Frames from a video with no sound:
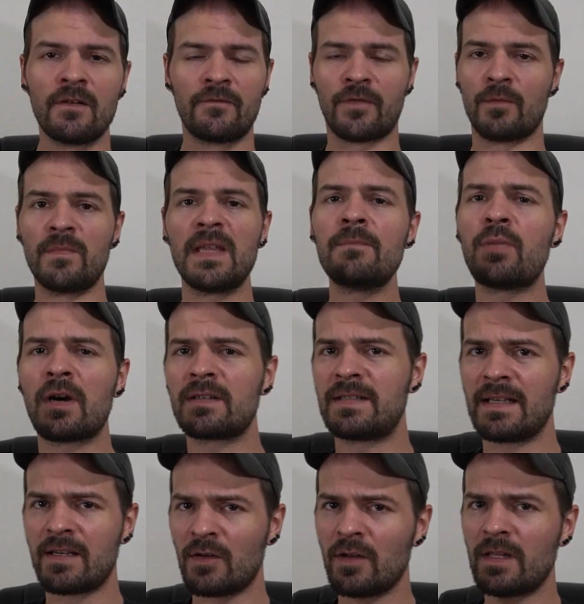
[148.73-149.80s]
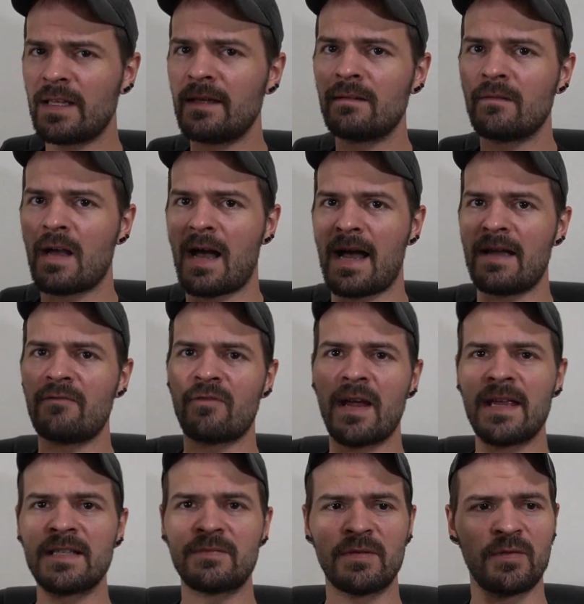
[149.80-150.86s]
For me particularly, I
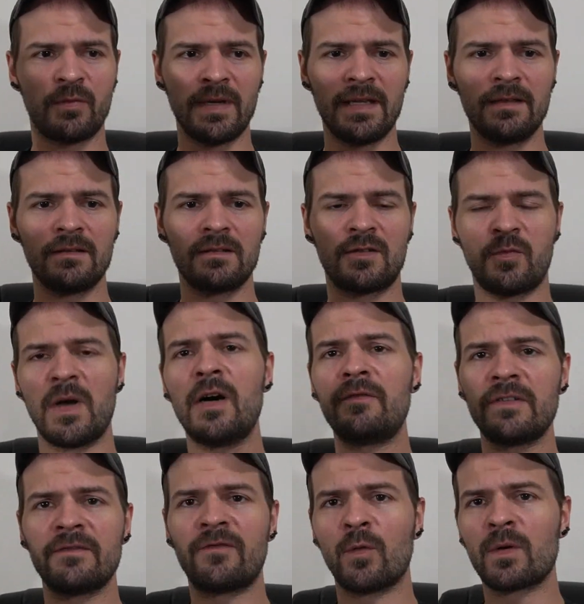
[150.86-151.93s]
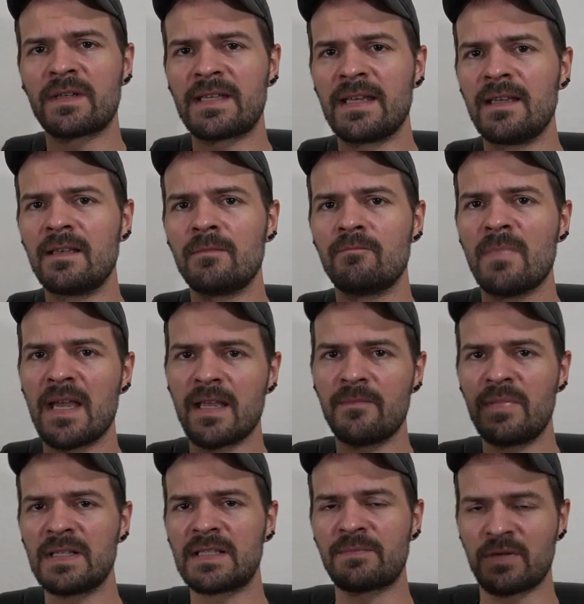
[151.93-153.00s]
range between 12 and 14
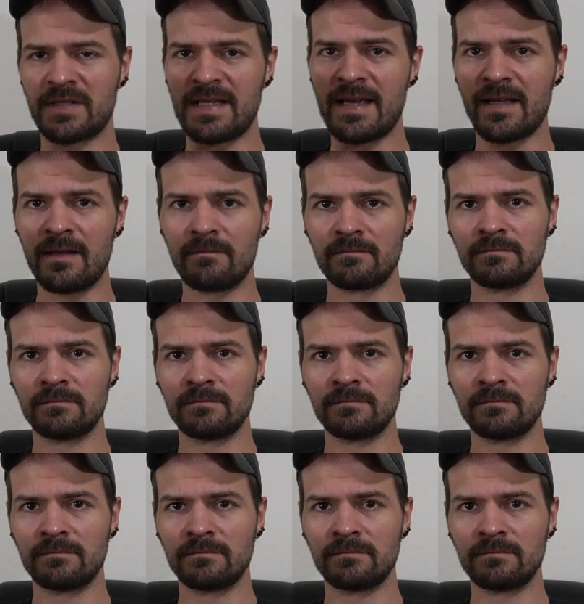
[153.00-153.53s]
megabits per second,